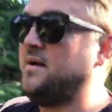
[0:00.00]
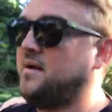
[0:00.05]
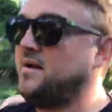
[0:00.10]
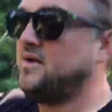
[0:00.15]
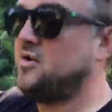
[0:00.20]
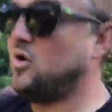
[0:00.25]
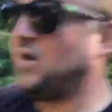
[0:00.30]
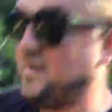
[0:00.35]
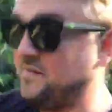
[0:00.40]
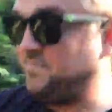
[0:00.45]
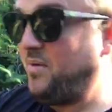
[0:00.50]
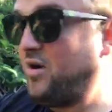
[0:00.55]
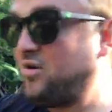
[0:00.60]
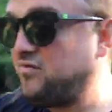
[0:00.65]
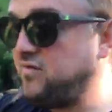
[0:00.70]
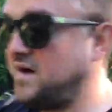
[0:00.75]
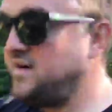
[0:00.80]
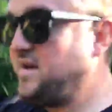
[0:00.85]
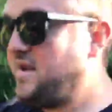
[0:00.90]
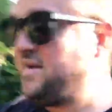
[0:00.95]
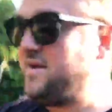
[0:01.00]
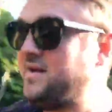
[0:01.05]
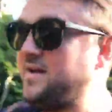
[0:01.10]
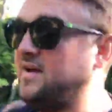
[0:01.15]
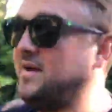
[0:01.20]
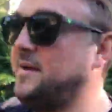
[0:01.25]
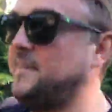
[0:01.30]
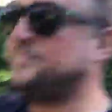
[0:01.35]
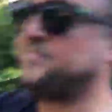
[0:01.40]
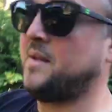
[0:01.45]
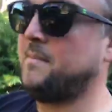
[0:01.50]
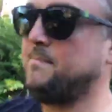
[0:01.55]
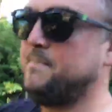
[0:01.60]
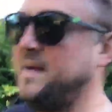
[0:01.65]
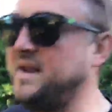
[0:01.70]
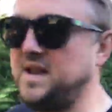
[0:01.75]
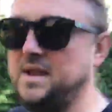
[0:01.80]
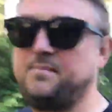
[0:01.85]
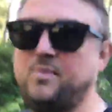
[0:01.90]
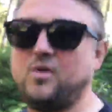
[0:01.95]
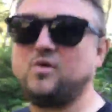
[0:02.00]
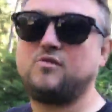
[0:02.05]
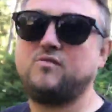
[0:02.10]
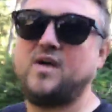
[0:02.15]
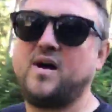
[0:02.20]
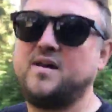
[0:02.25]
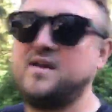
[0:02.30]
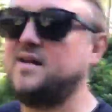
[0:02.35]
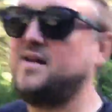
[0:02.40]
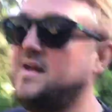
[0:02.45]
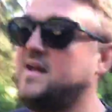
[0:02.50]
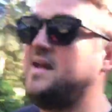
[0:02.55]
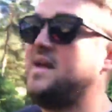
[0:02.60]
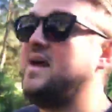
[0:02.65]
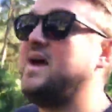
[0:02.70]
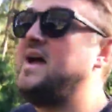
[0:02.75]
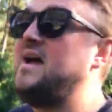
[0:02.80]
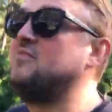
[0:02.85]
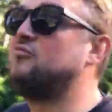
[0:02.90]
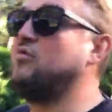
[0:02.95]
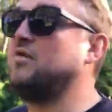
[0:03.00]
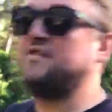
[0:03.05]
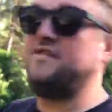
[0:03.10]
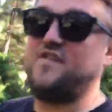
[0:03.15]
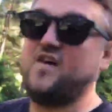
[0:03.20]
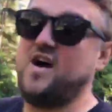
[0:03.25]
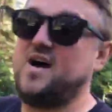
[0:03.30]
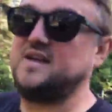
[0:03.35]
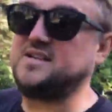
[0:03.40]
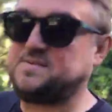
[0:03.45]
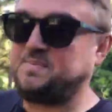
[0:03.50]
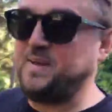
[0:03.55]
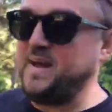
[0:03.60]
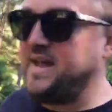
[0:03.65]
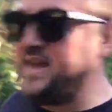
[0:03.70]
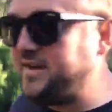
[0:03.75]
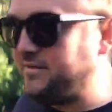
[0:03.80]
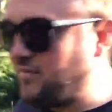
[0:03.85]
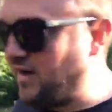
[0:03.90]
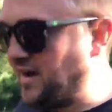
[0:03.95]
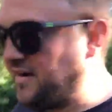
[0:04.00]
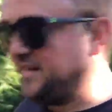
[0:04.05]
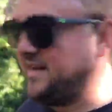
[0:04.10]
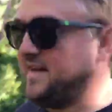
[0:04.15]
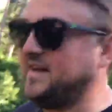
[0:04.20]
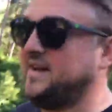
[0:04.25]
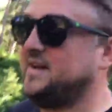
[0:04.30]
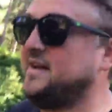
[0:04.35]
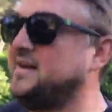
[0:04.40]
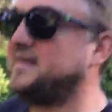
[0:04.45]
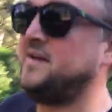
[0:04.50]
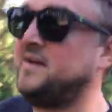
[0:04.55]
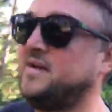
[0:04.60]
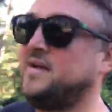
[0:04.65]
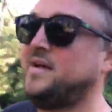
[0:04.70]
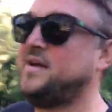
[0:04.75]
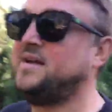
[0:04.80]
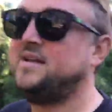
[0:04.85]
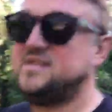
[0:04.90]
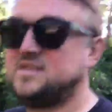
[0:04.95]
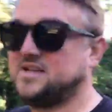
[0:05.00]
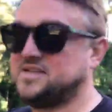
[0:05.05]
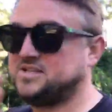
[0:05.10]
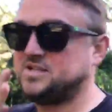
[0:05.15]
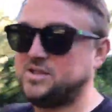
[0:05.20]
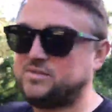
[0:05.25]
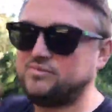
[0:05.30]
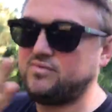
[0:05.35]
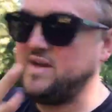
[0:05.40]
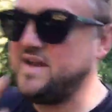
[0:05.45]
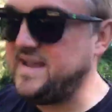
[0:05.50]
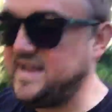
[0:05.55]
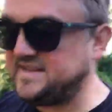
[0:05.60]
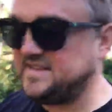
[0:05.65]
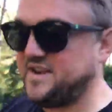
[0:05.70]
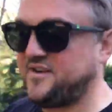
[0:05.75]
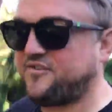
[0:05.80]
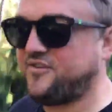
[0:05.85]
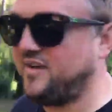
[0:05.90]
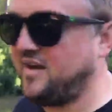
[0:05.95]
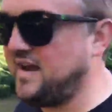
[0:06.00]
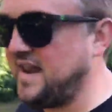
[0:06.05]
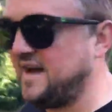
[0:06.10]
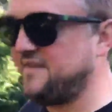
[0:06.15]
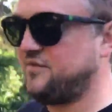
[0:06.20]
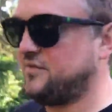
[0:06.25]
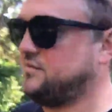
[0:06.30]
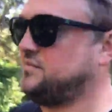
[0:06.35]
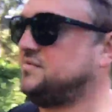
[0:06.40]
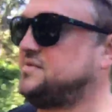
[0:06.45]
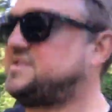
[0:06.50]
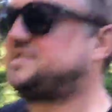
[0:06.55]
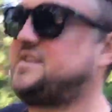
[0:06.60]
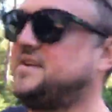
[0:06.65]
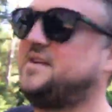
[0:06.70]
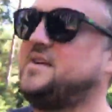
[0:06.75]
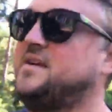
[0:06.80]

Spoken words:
you'll have bog run, mini bog run, reverse P run. So that's 3 different levels.